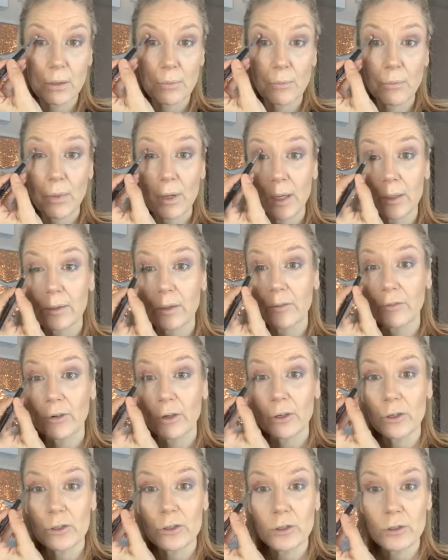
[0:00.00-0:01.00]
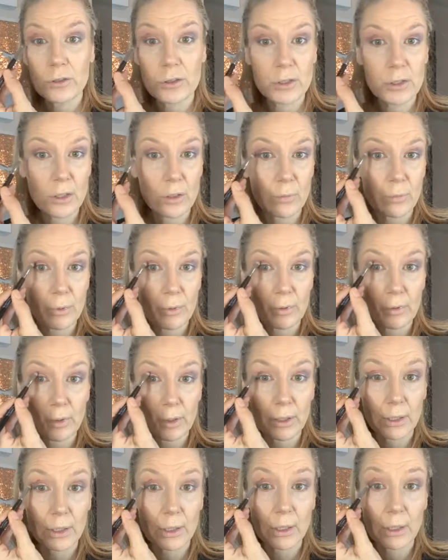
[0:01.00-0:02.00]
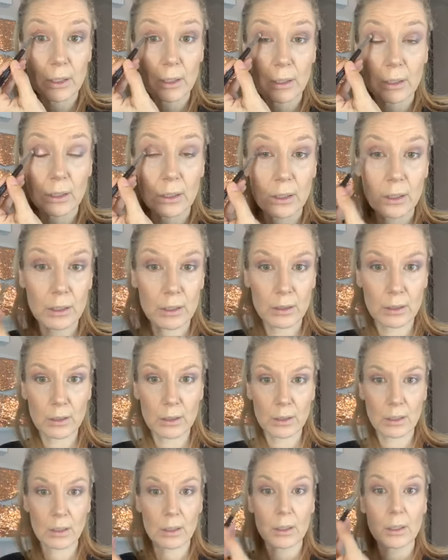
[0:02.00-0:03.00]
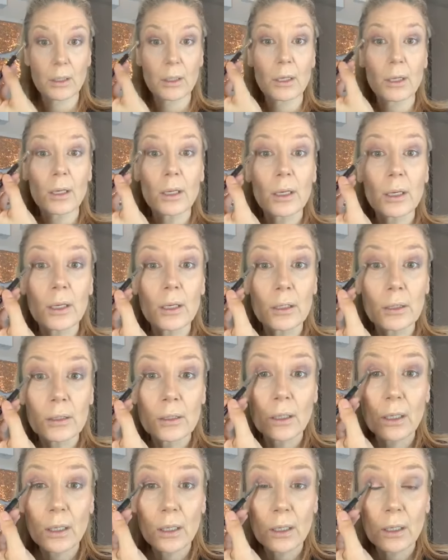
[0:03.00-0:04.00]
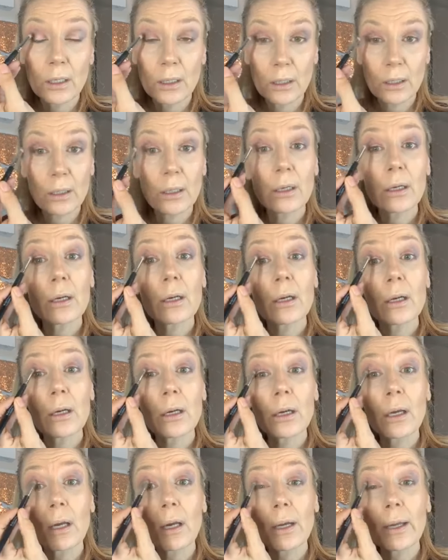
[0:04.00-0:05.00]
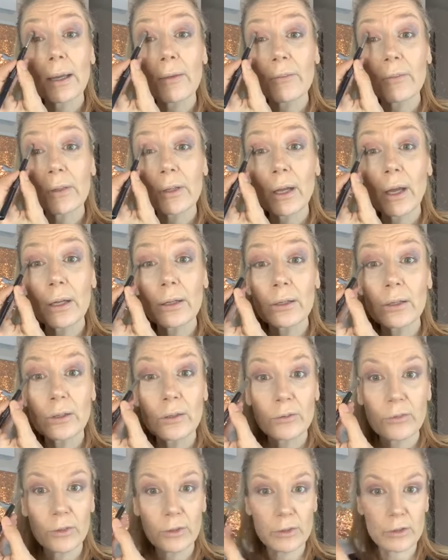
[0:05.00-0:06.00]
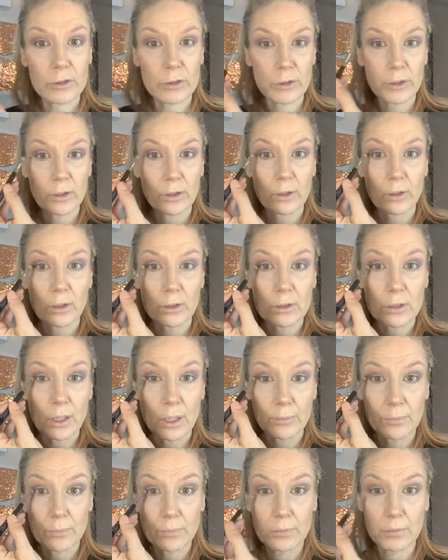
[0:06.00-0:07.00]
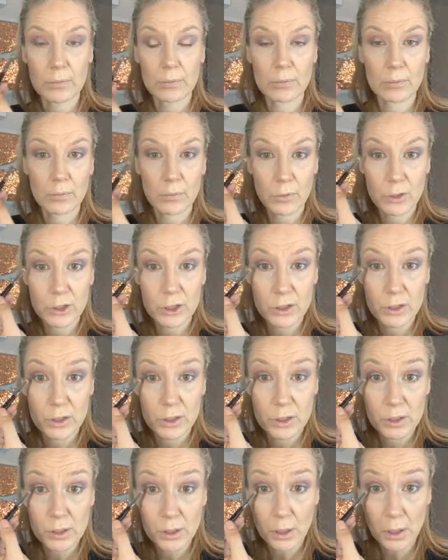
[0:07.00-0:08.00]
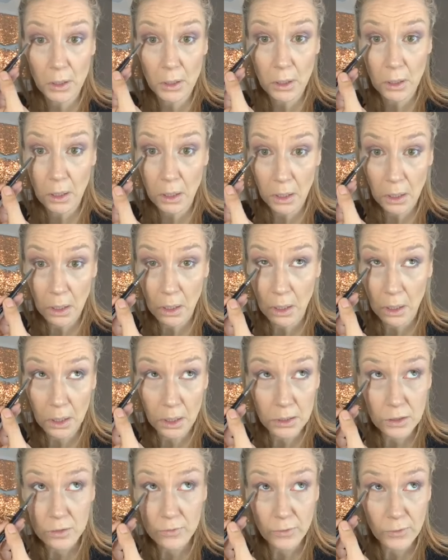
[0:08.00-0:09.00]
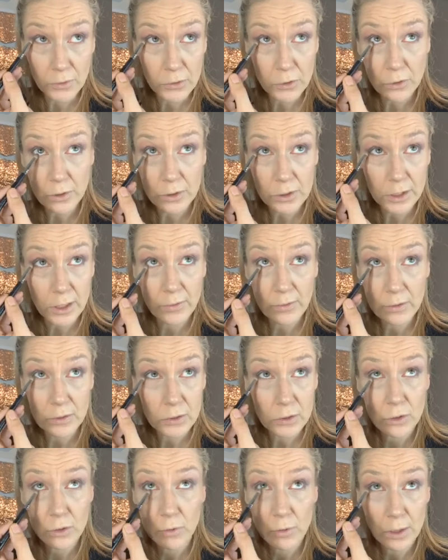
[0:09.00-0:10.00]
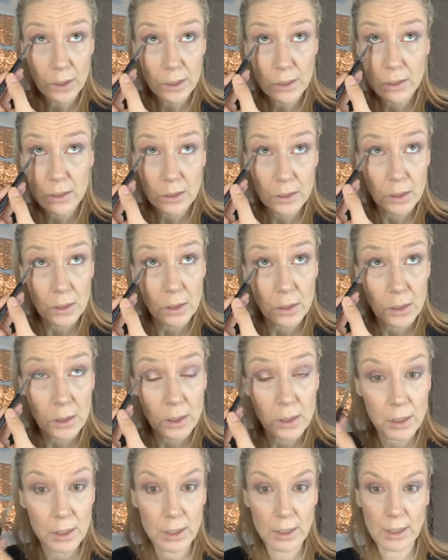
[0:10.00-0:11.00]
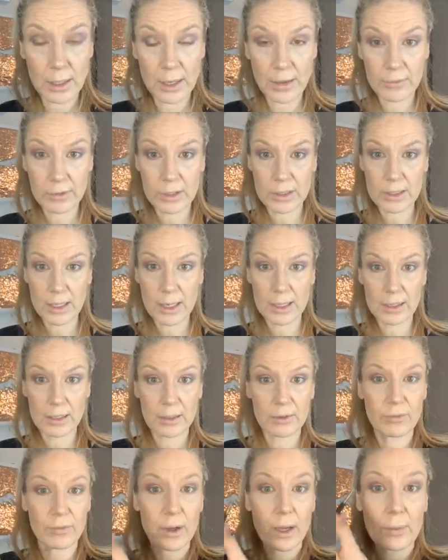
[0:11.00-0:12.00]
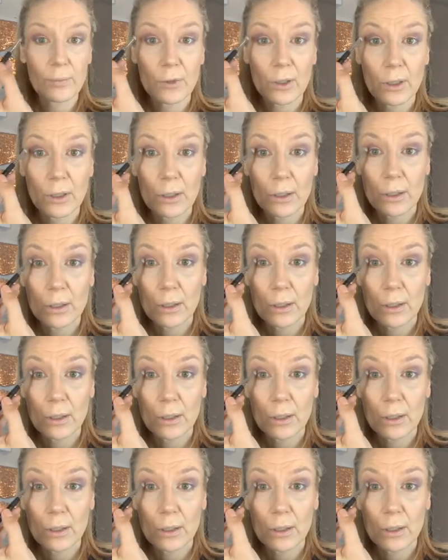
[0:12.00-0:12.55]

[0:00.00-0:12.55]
But the furniture is so pretty. And I haven't gotten new furniture in a long time, which it's furniture that's given to us. I haven't decided if I'm going to